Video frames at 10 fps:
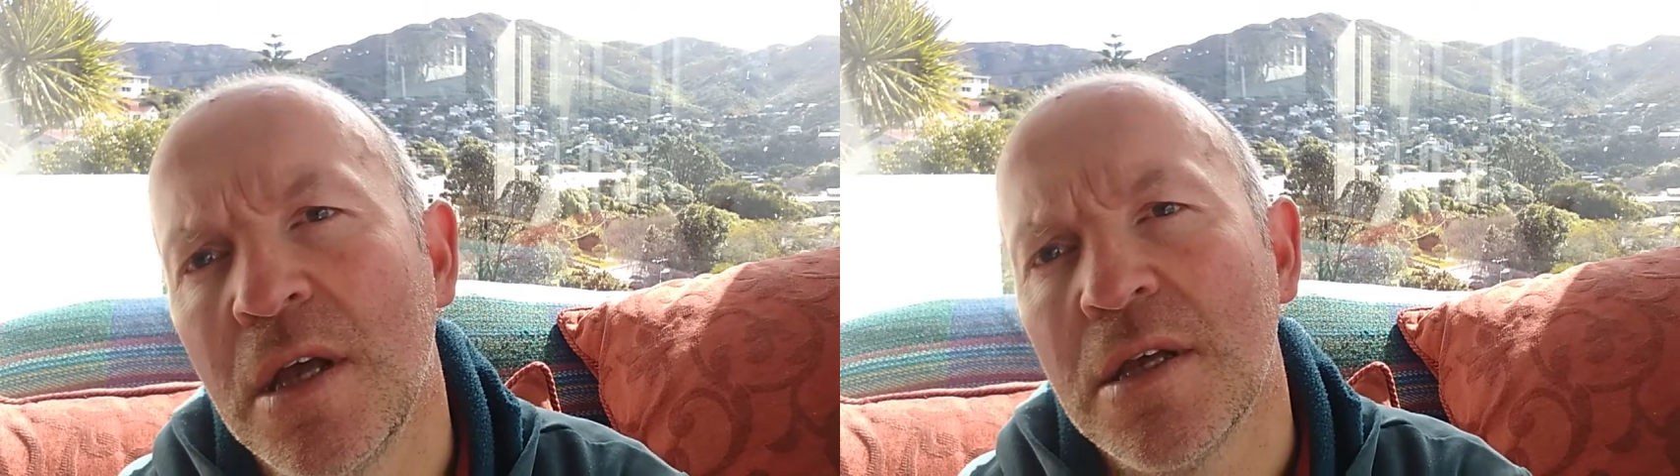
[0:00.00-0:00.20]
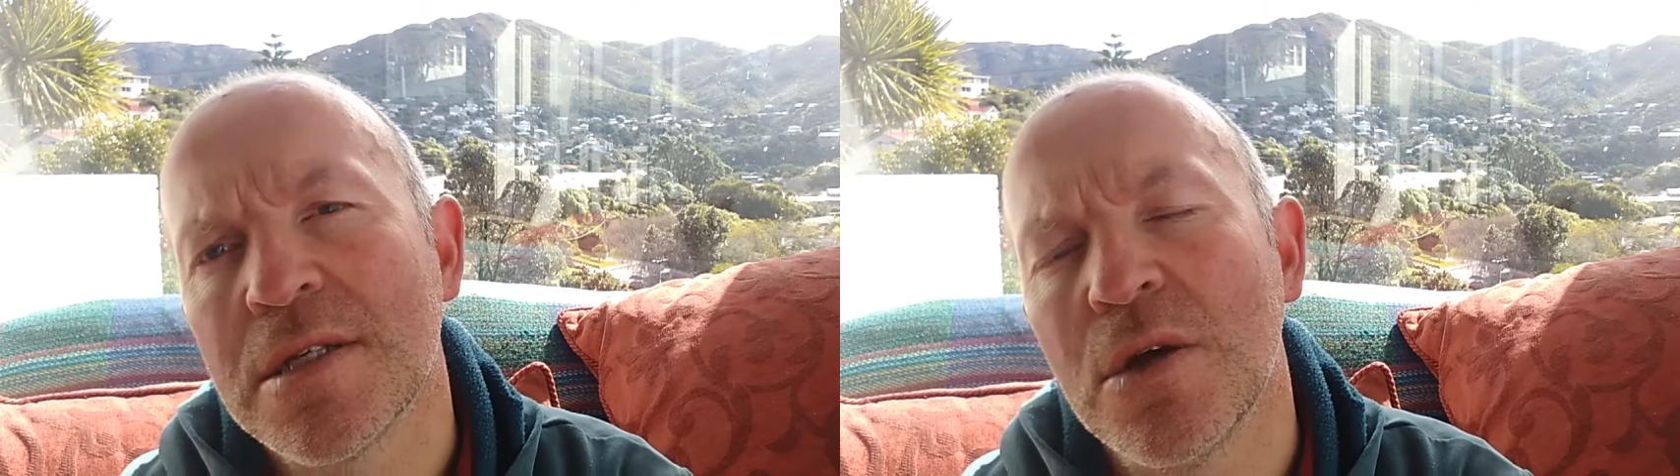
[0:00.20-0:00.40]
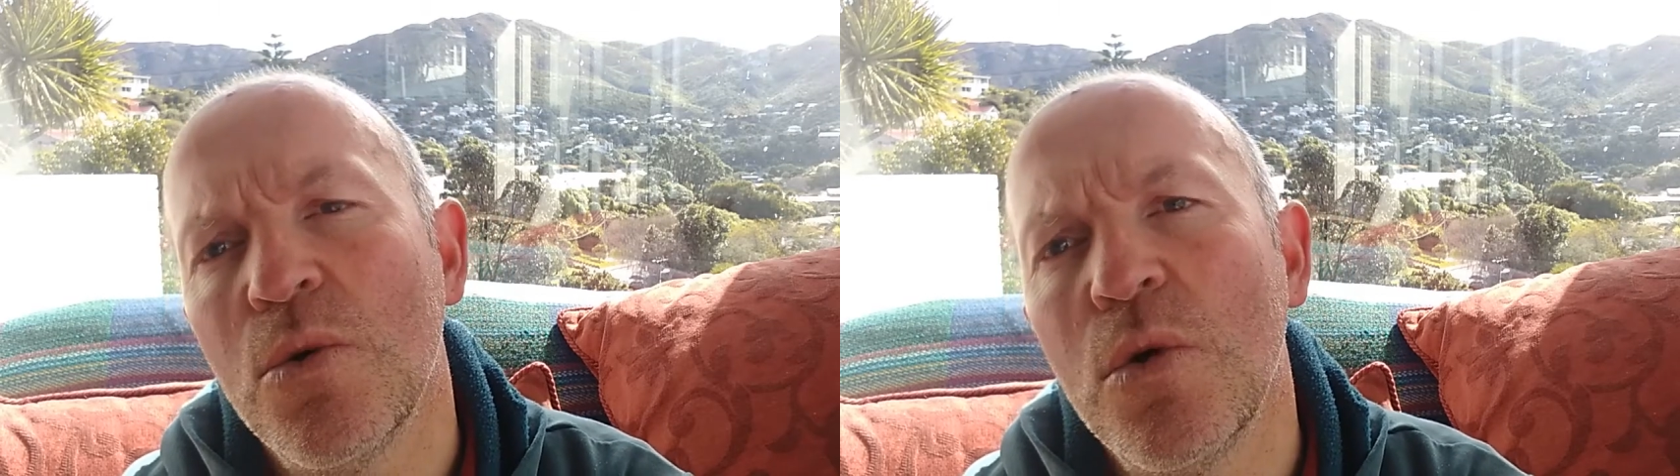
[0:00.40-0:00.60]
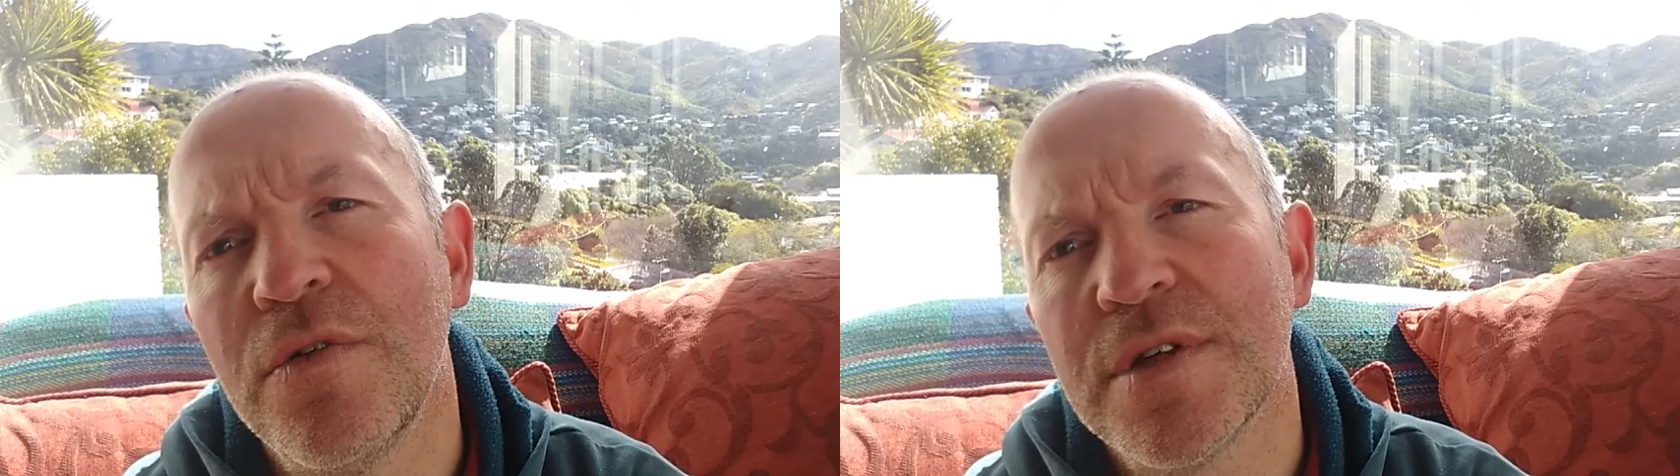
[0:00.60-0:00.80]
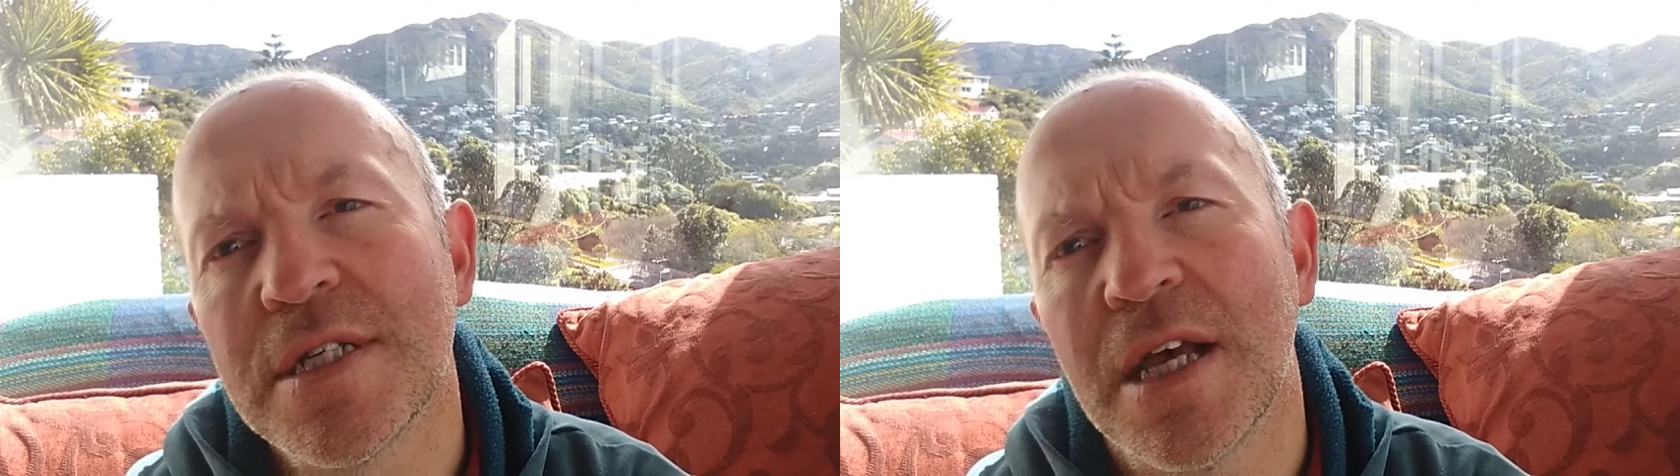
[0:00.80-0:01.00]
So all
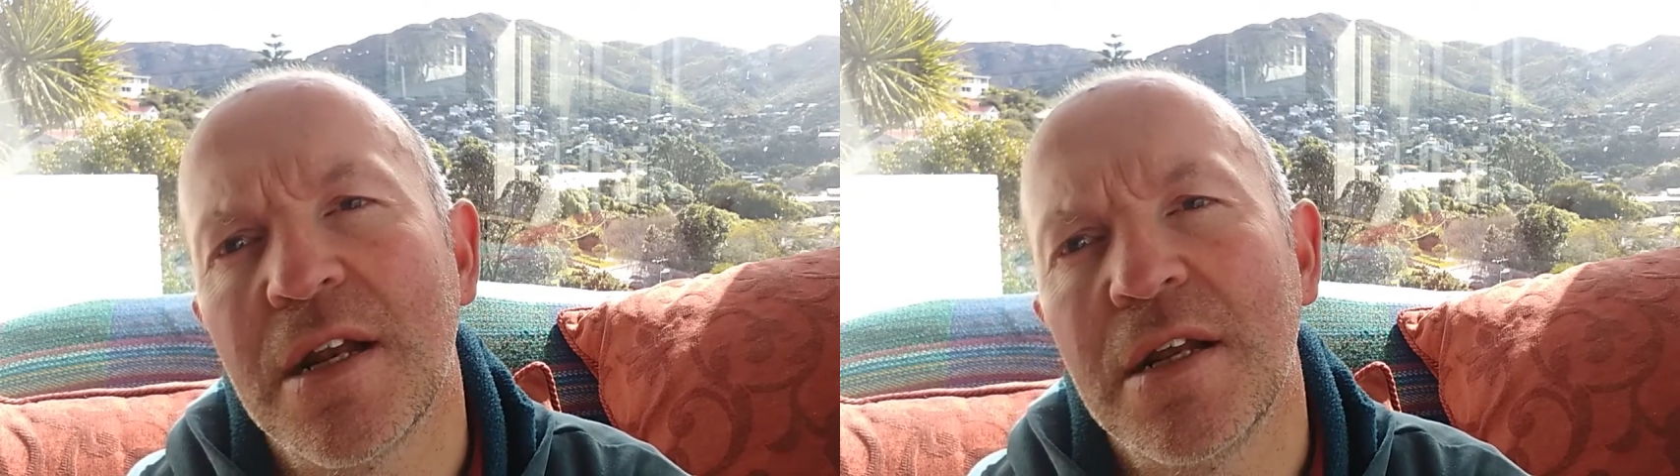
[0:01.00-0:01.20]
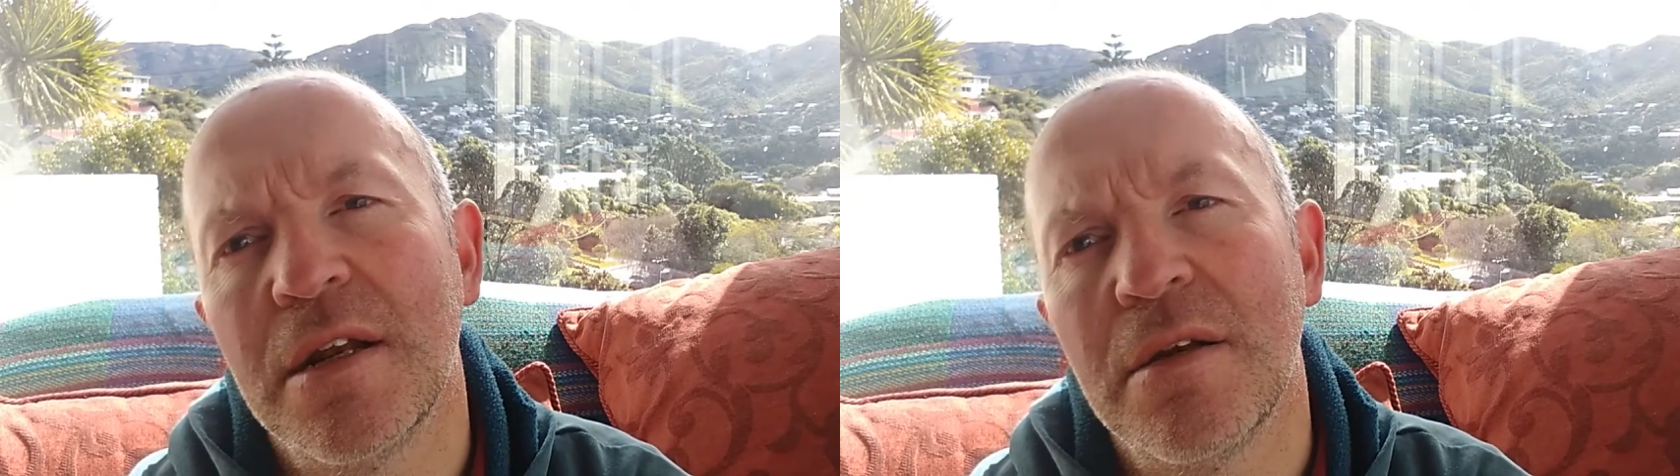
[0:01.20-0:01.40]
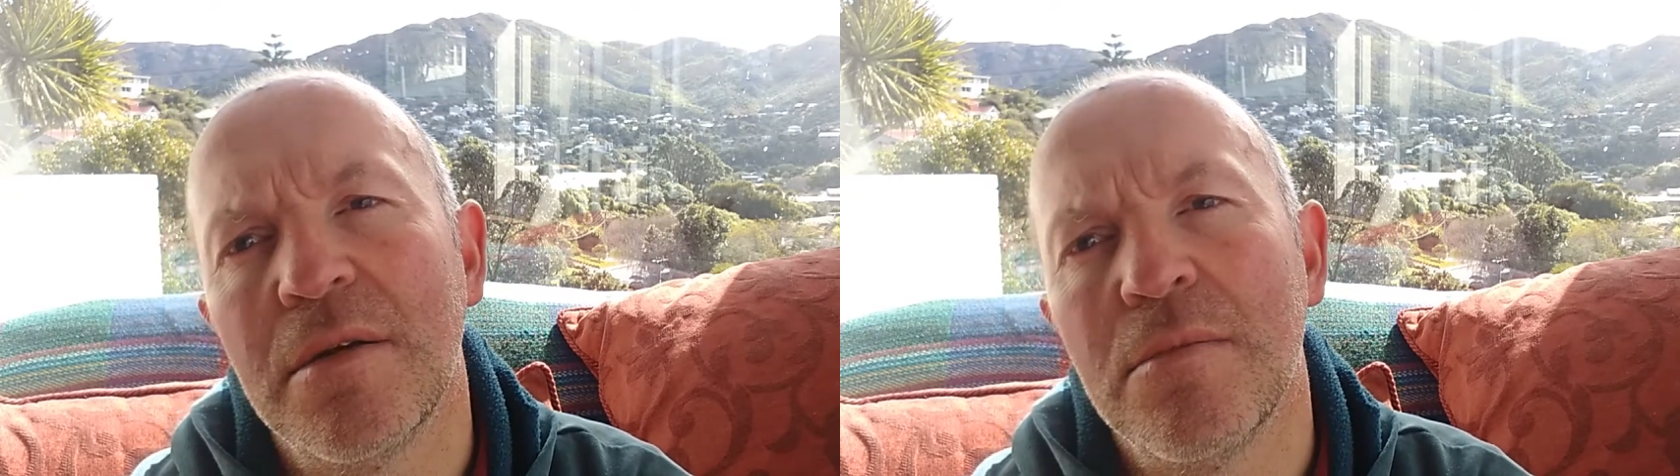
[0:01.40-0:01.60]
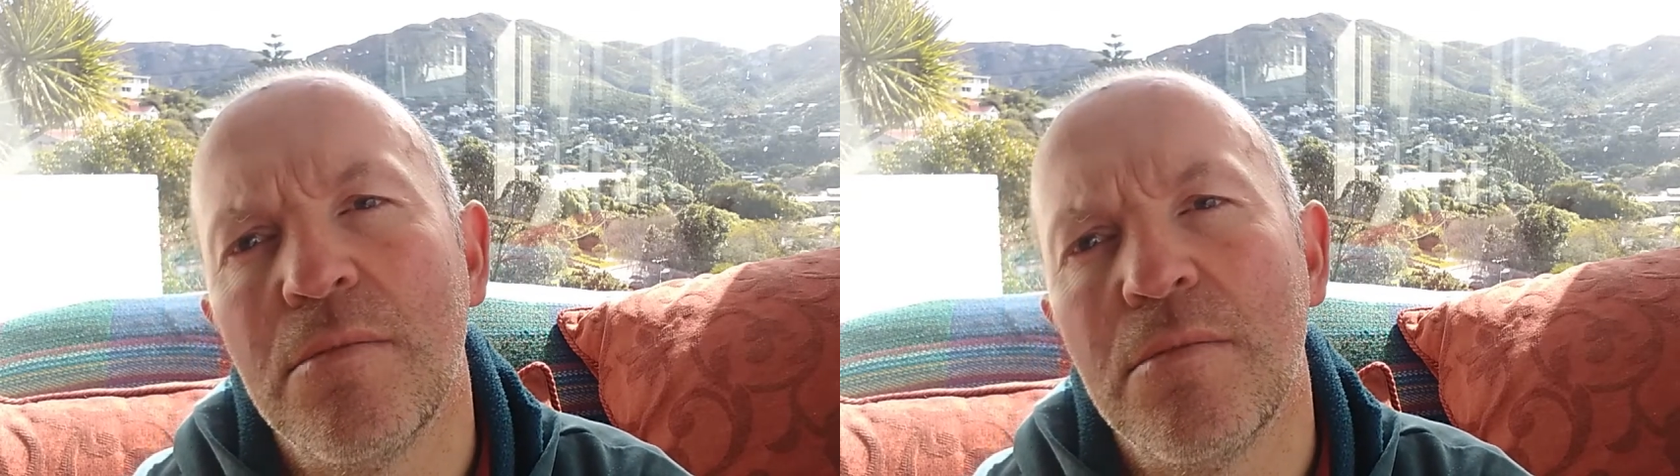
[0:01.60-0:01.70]
of a sudden,